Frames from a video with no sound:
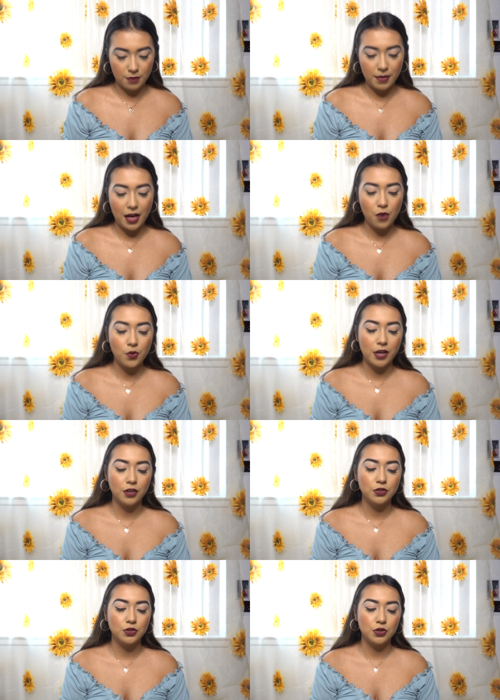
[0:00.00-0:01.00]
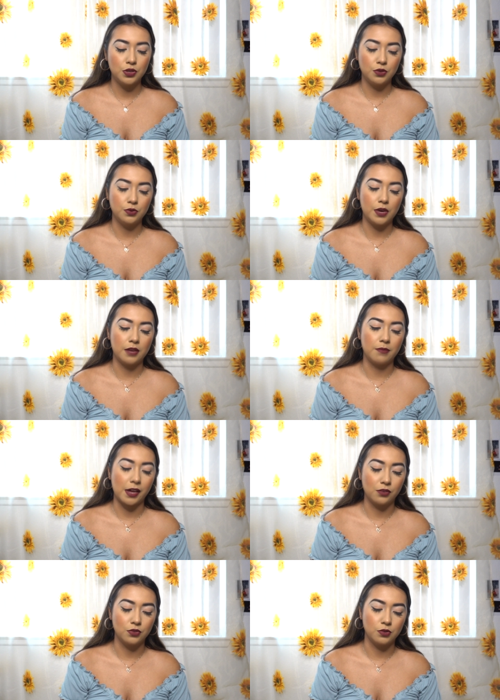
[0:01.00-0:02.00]
How well do you and
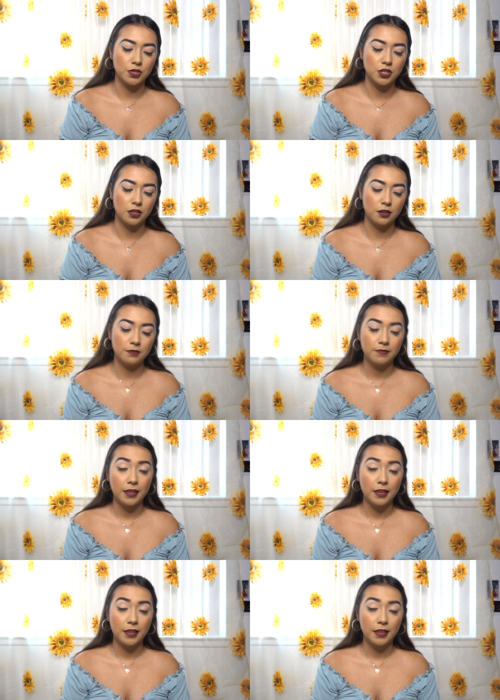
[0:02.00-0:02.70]
Michael know each other?